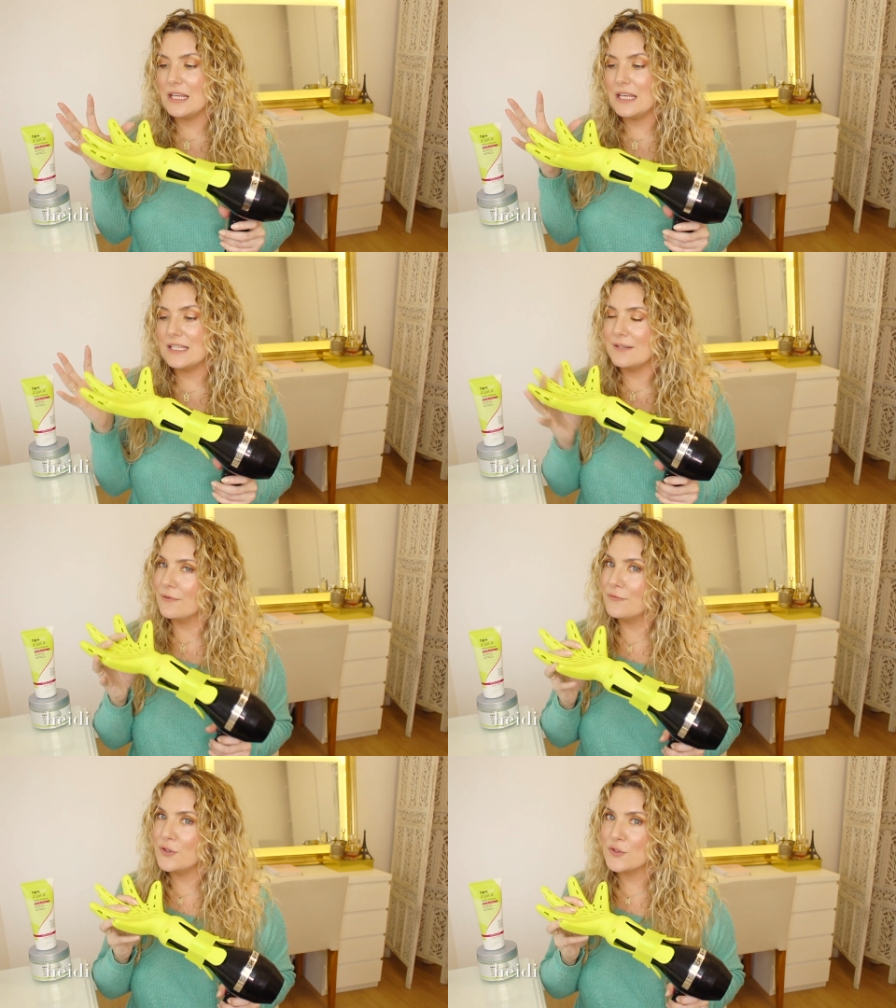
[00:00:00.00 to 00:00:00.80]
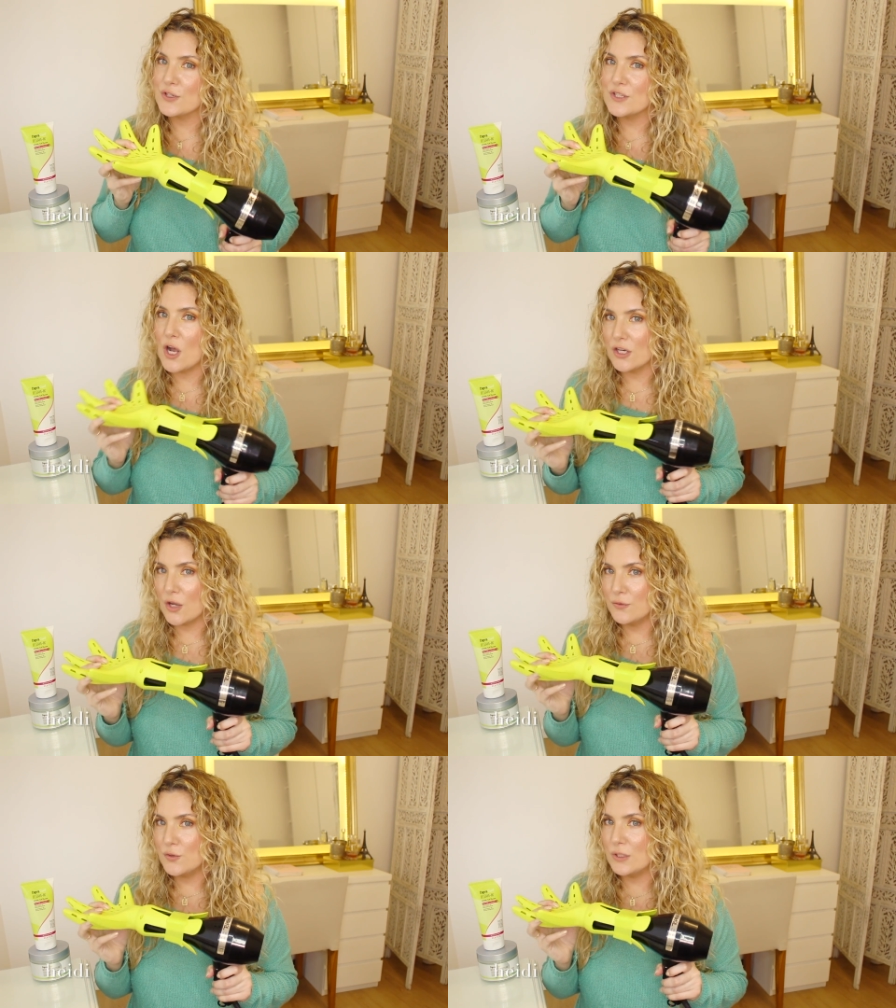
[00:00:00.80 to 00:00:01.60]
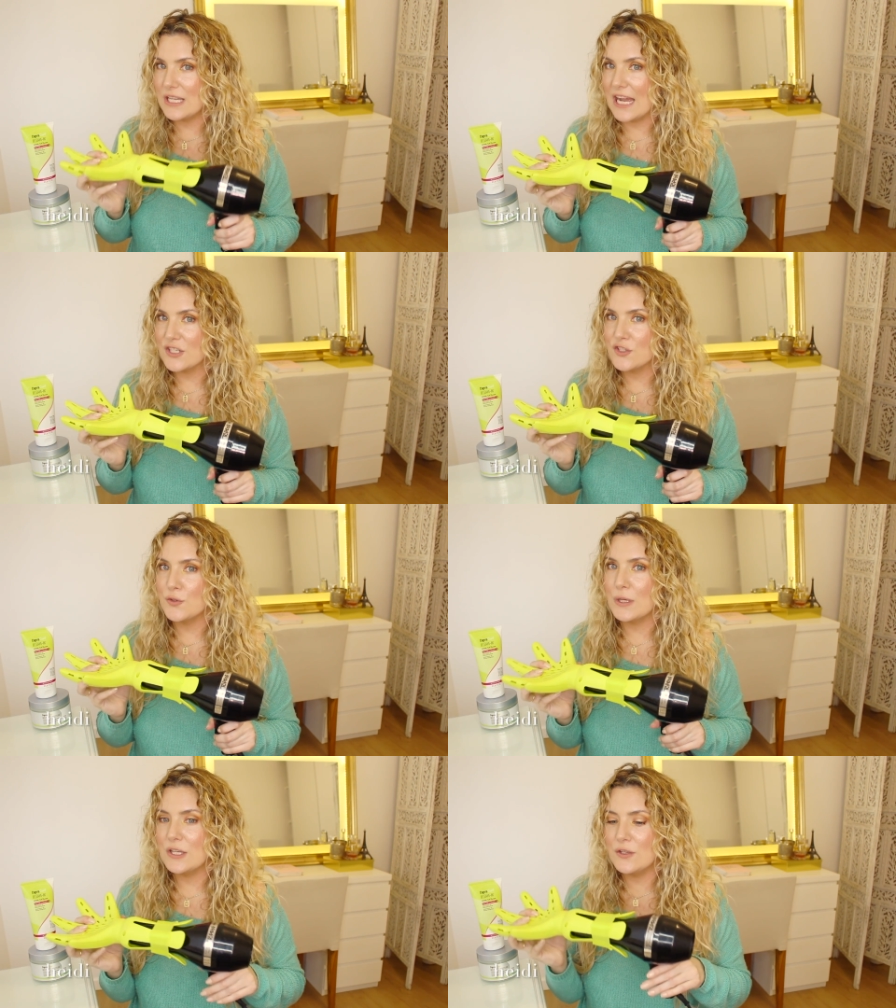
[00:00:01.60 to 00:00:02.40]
the Devafuser is not going to attach to it.